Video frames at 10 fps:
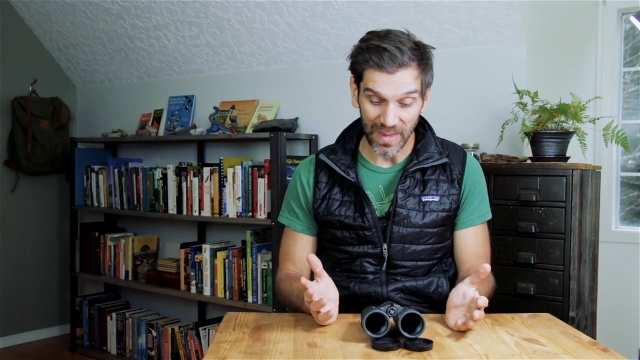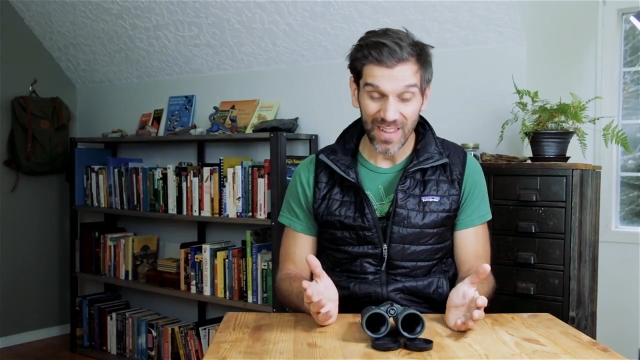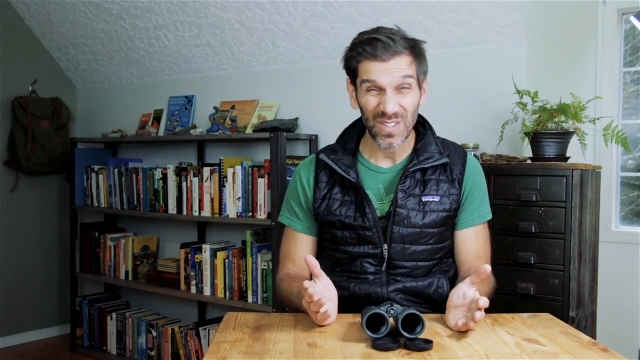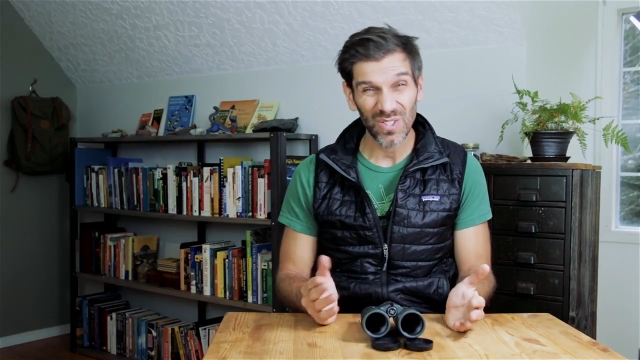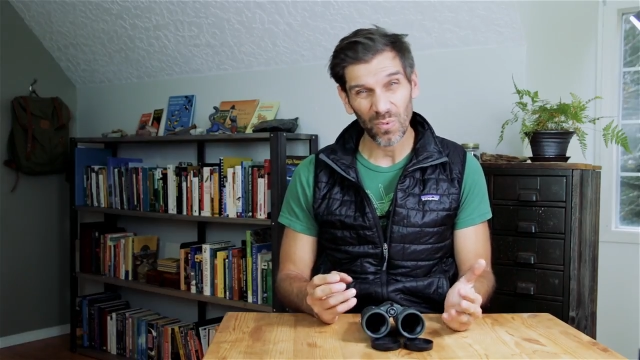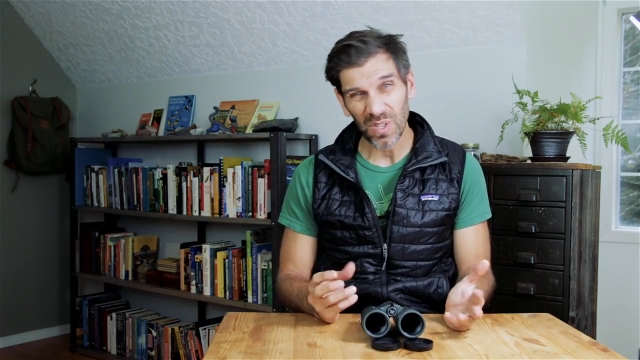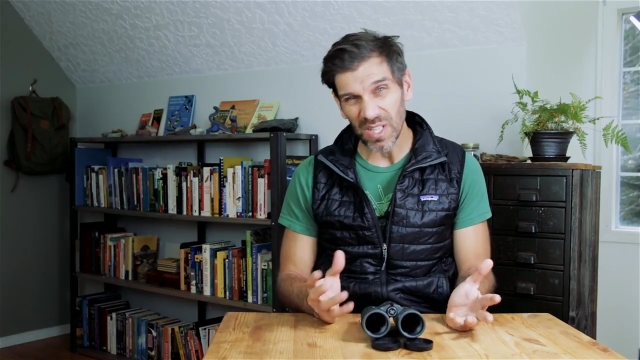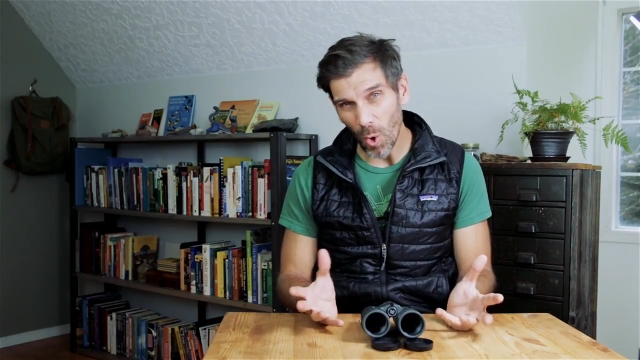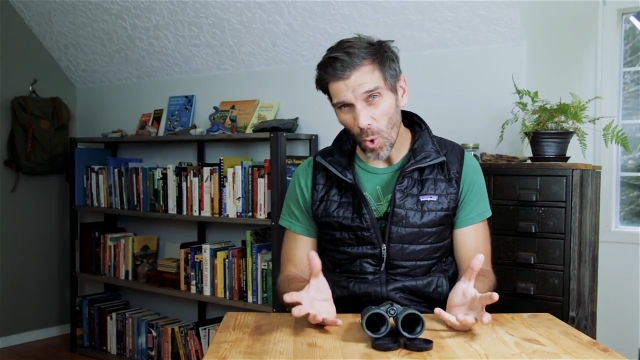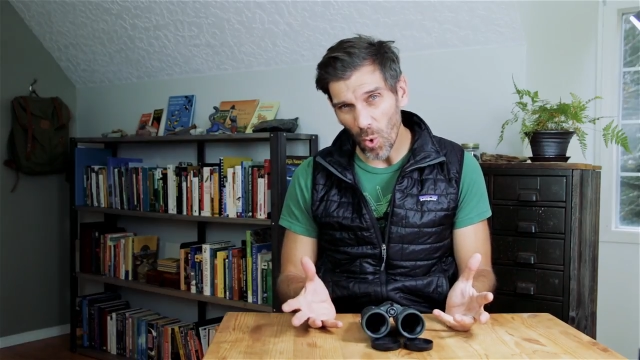If it's a
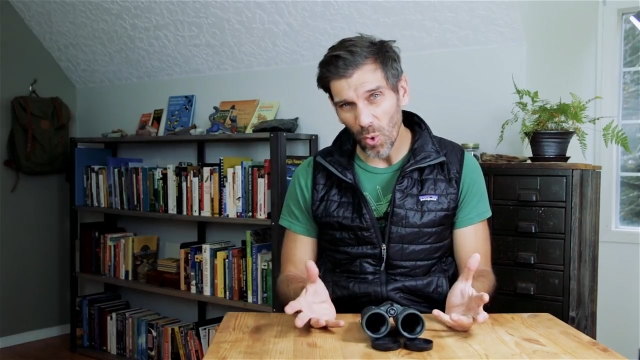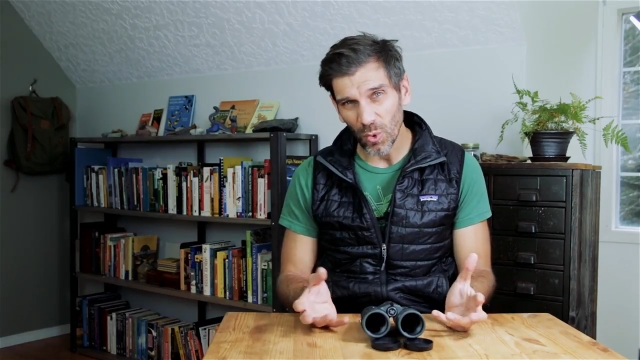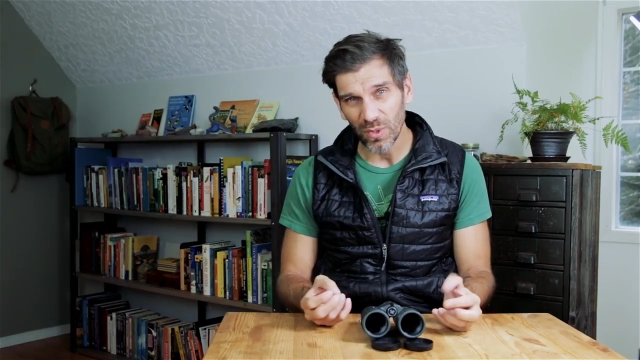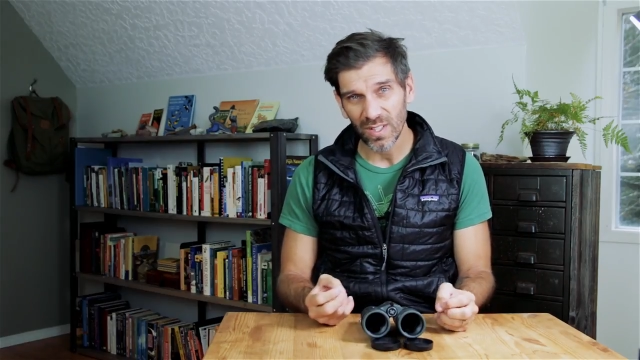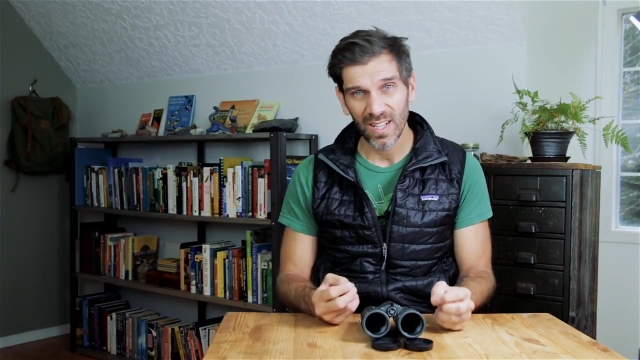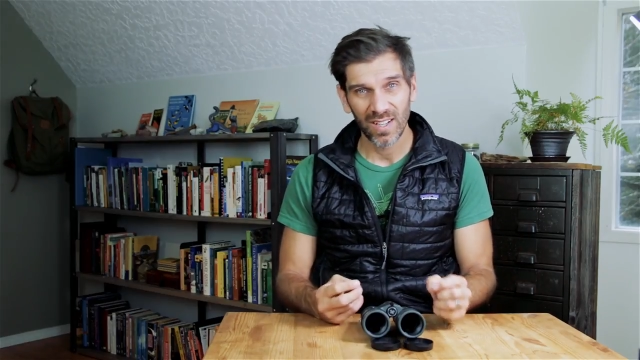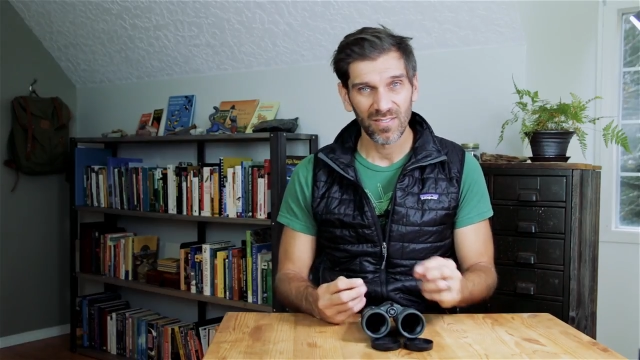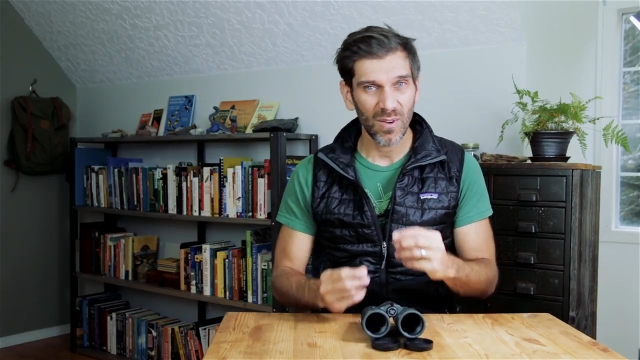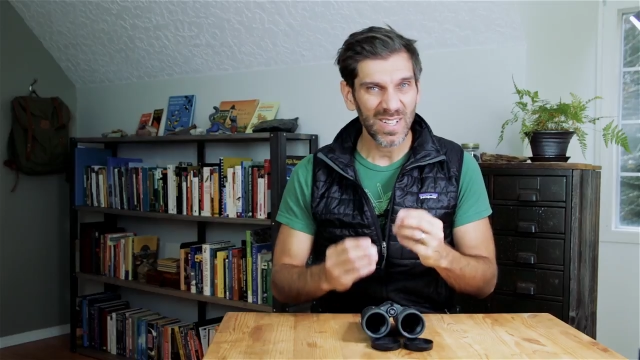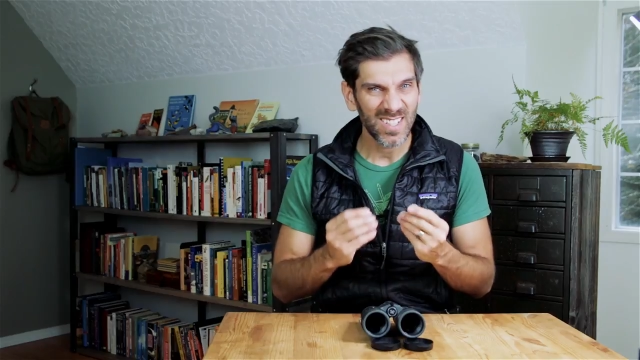really old,
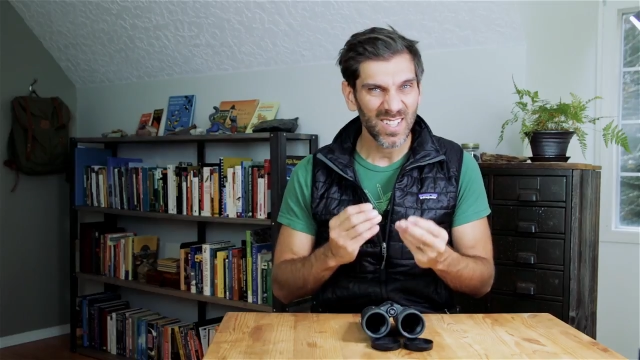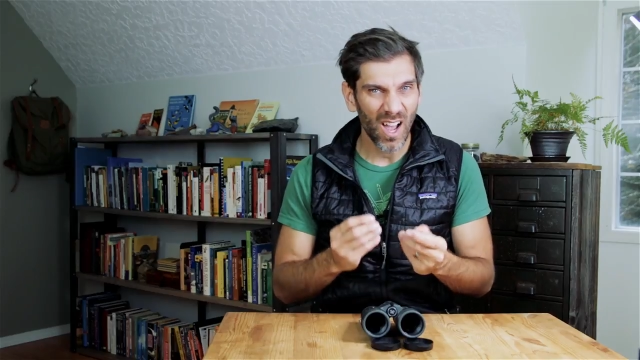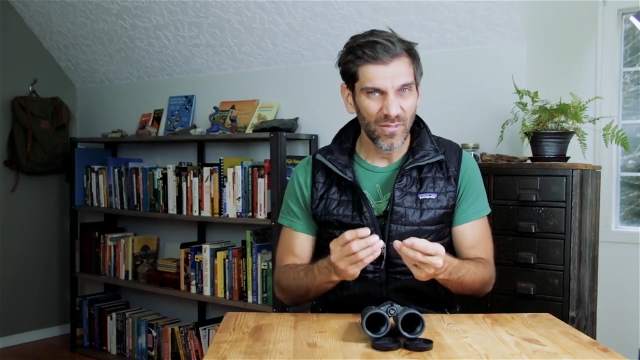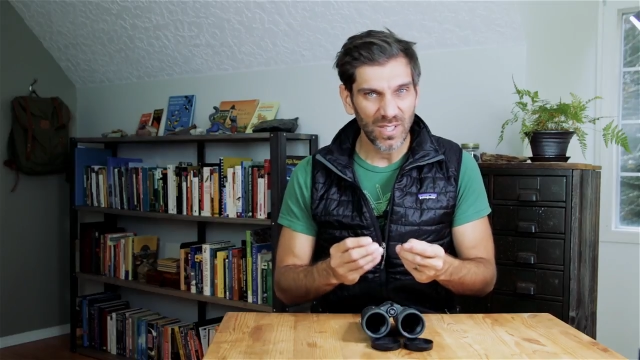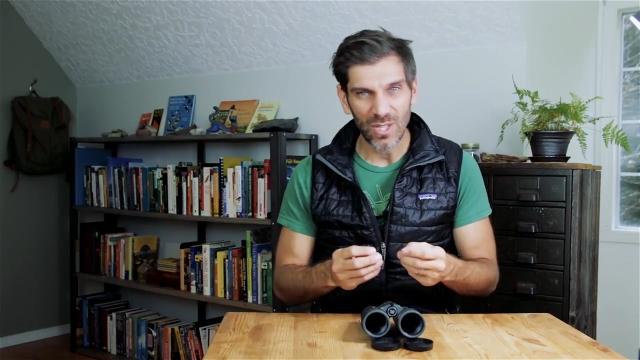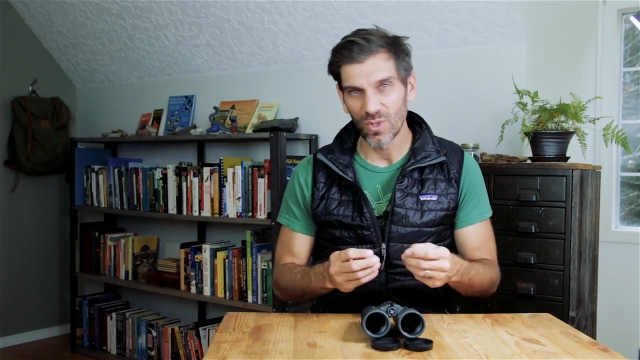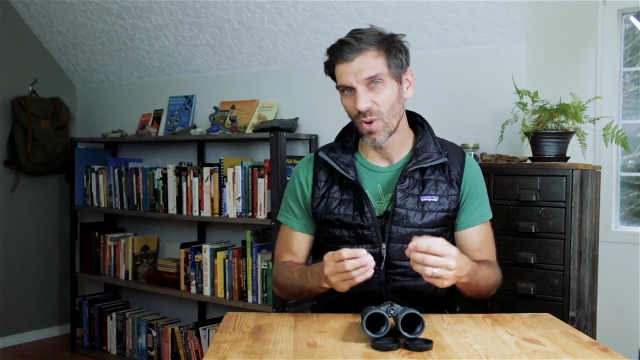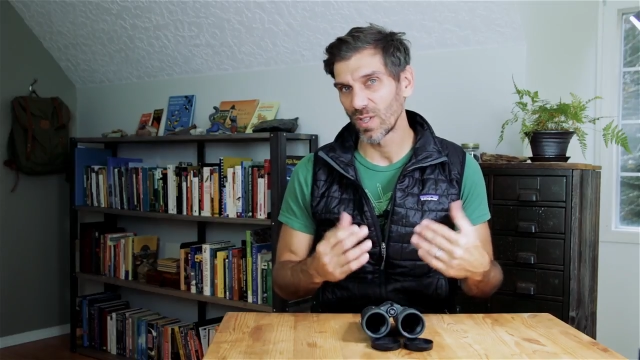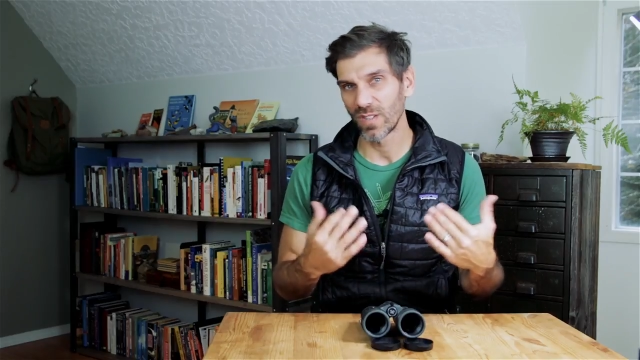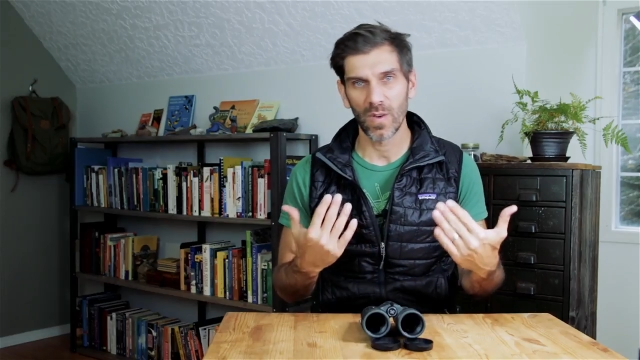very soft
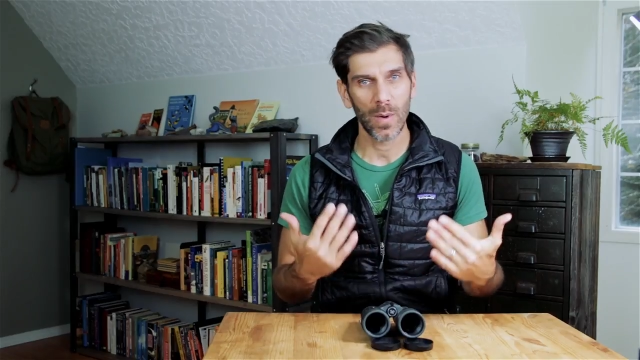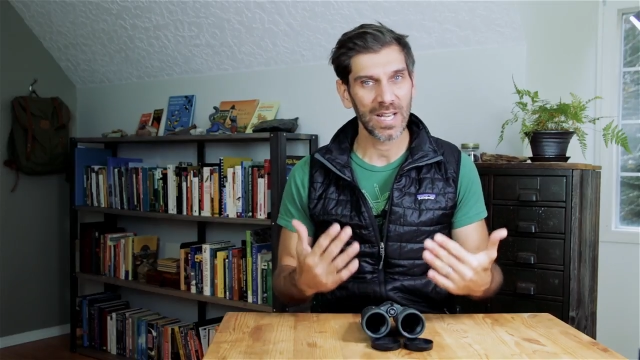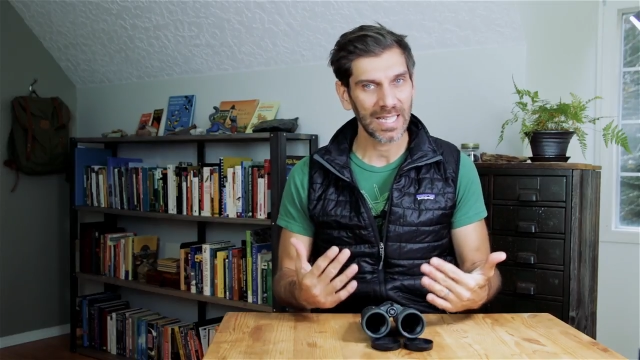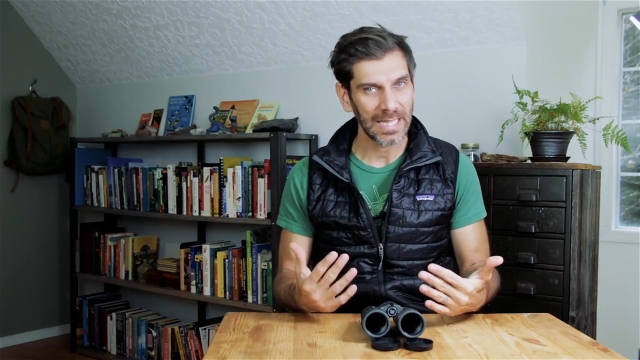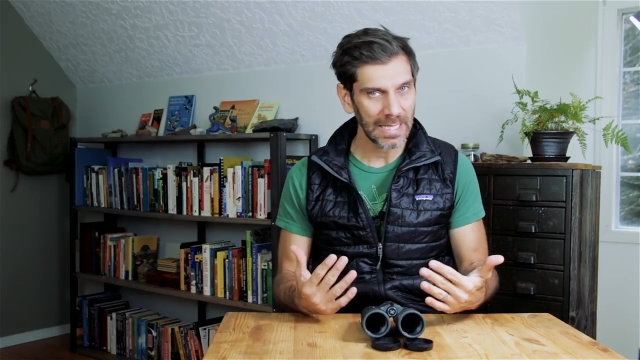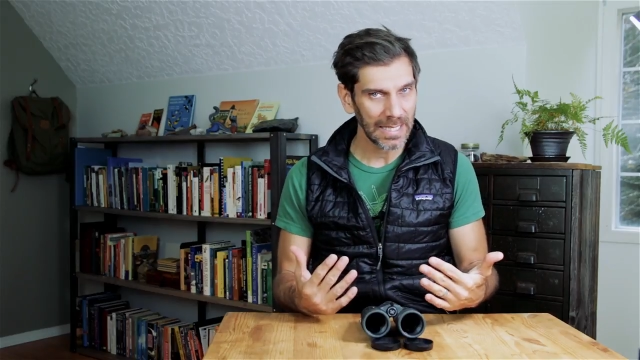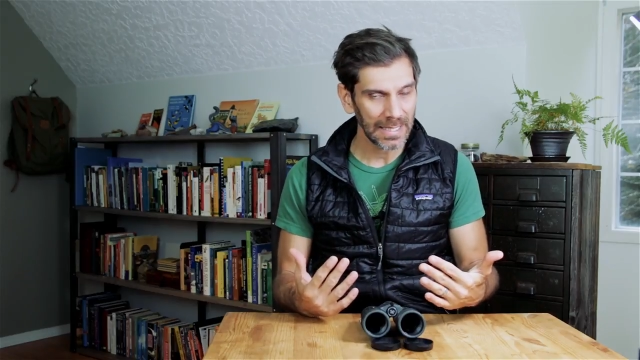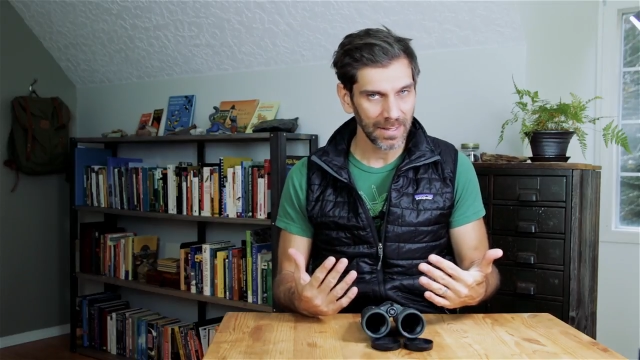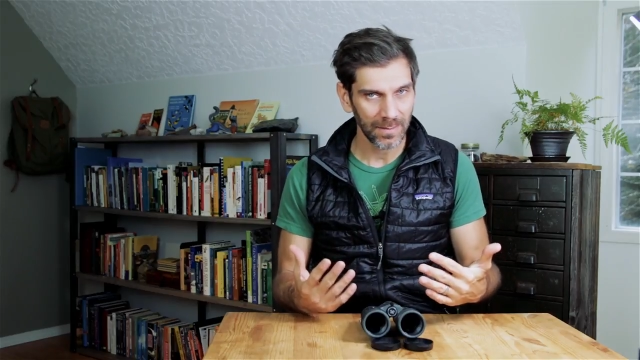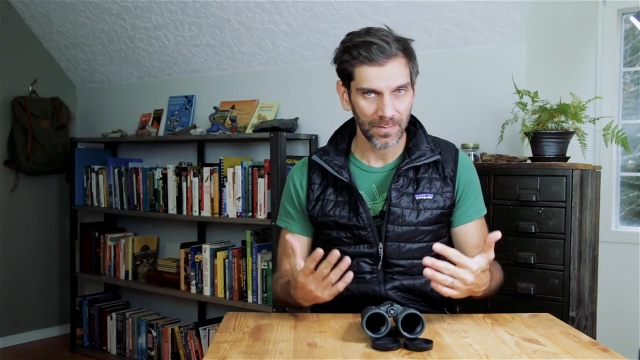t-shirt that's very
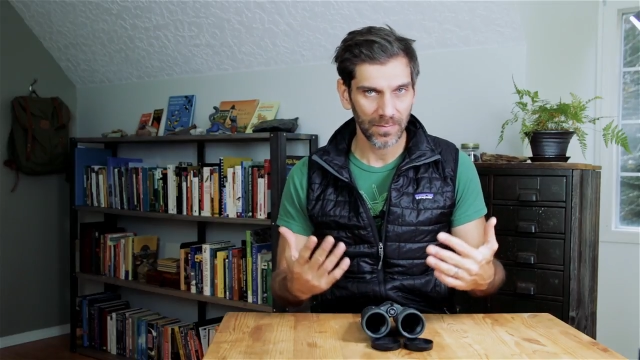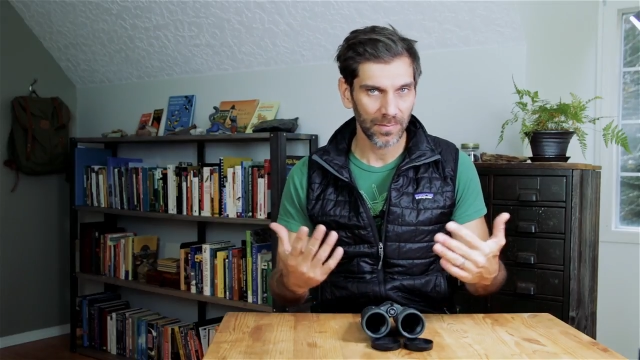clean,